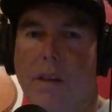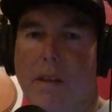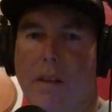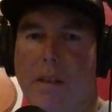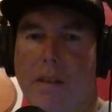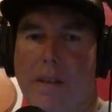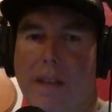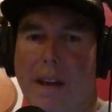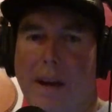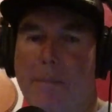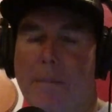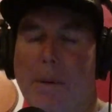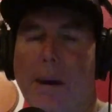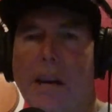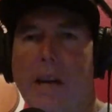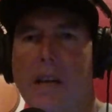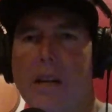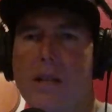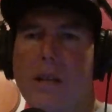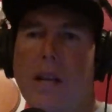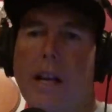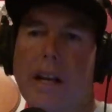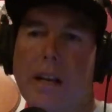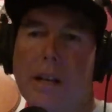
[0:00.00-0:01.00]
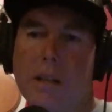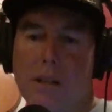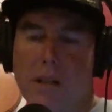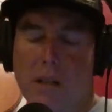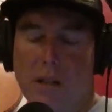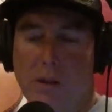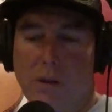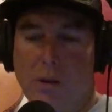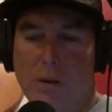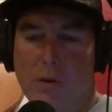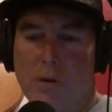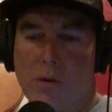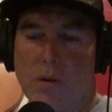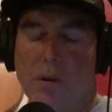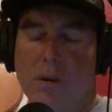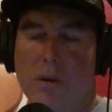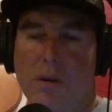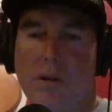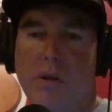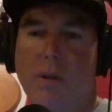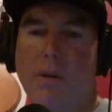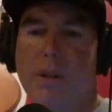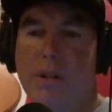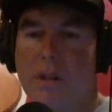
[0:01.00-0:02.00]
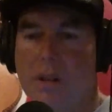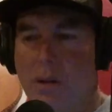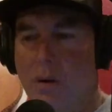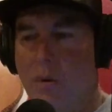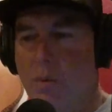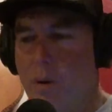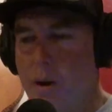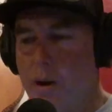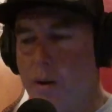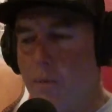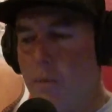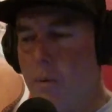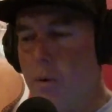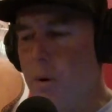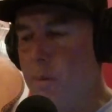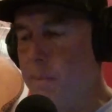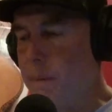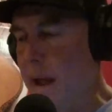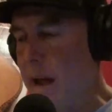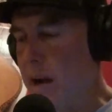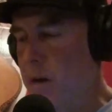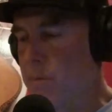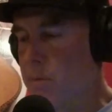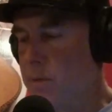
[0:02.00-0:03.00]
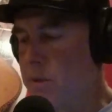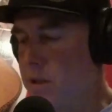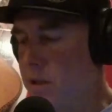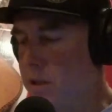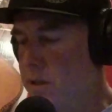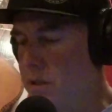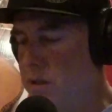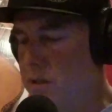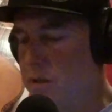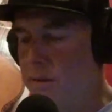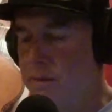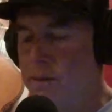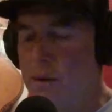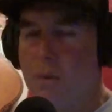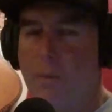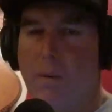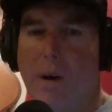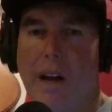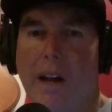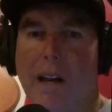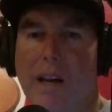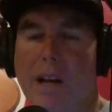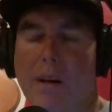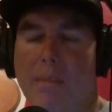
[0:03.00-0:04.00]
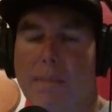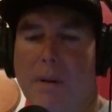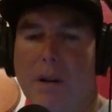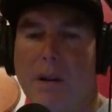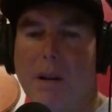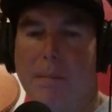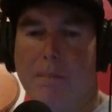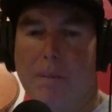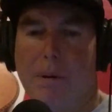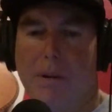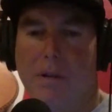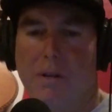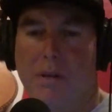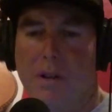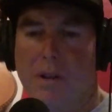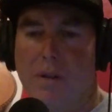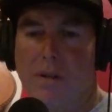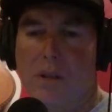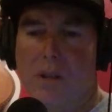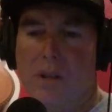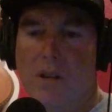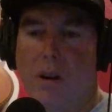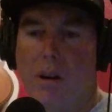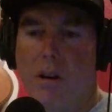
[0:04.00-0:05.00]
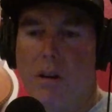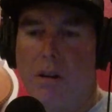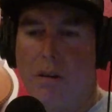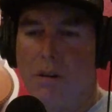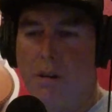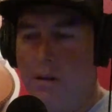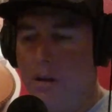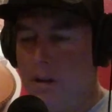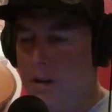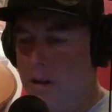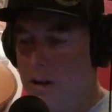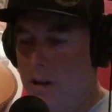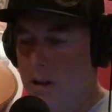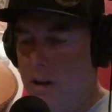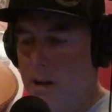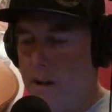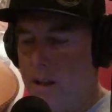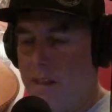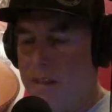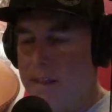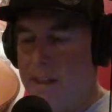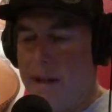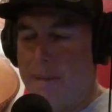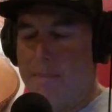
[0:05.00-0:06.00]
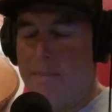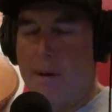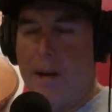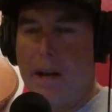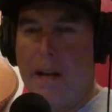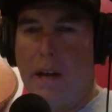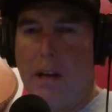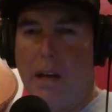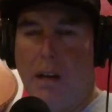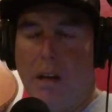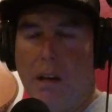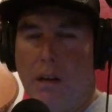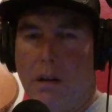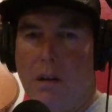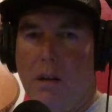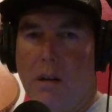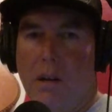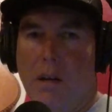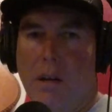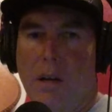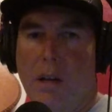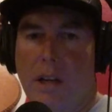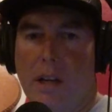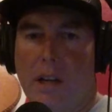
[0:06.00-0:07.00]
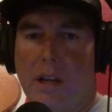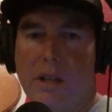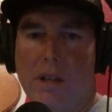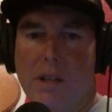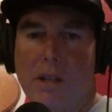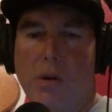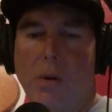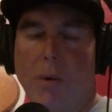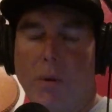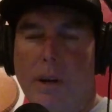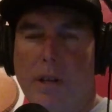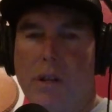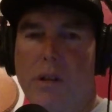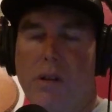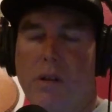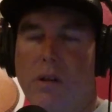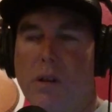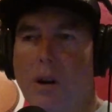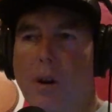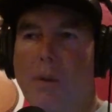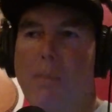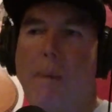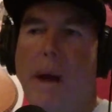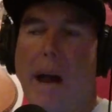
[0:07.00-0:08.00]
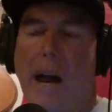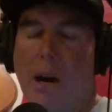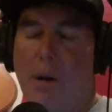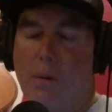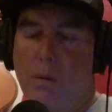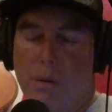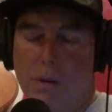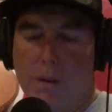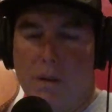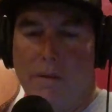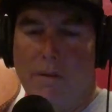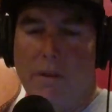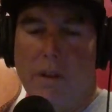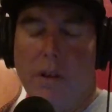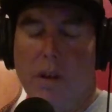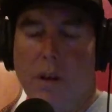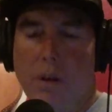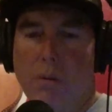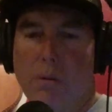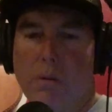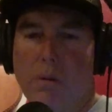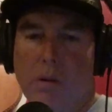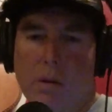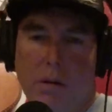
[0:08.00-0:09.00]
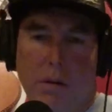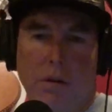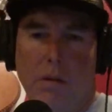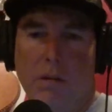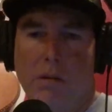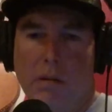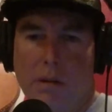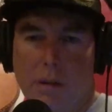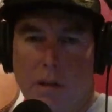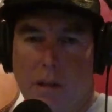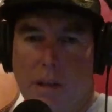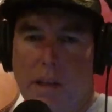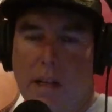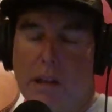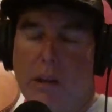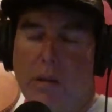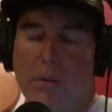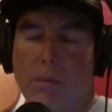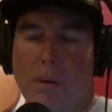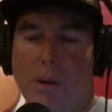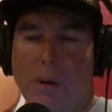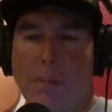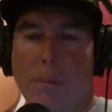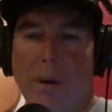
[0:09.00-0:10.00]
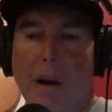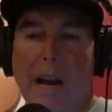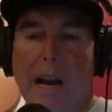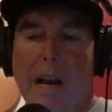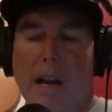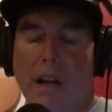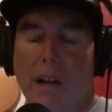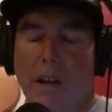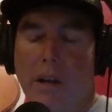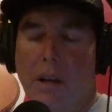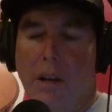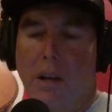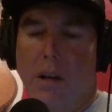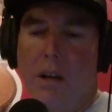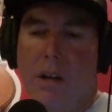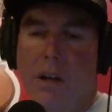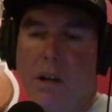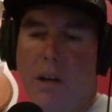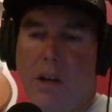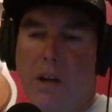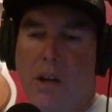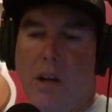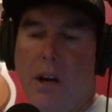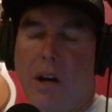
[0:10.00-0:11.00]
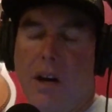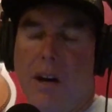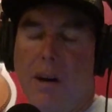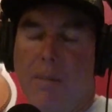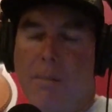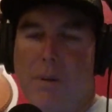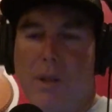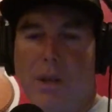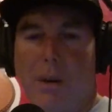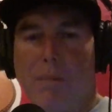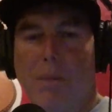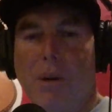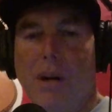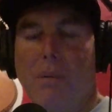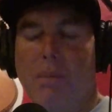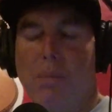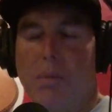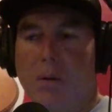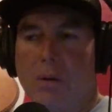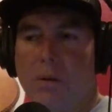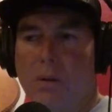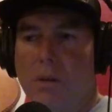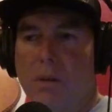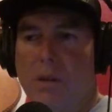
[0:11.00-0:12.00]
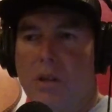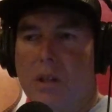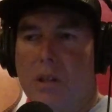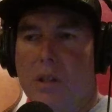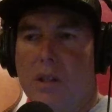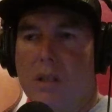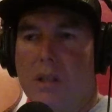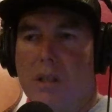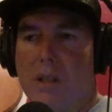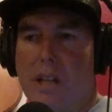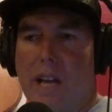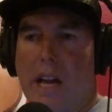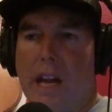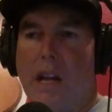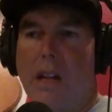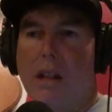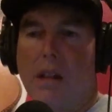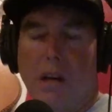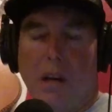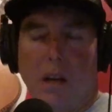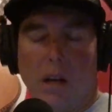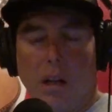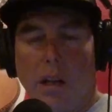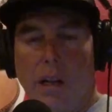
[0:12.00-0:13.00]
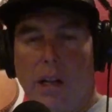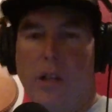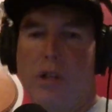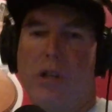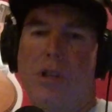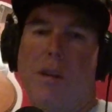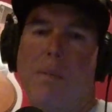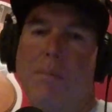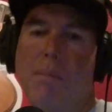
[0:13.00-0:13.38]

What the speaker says: that bike is like it's in neutral, so it's going to want to roll backwards on you. So if you're riding up an uphill and you stall, that bike is going to go backwards if you don't get the rear brake. Some people take the clutch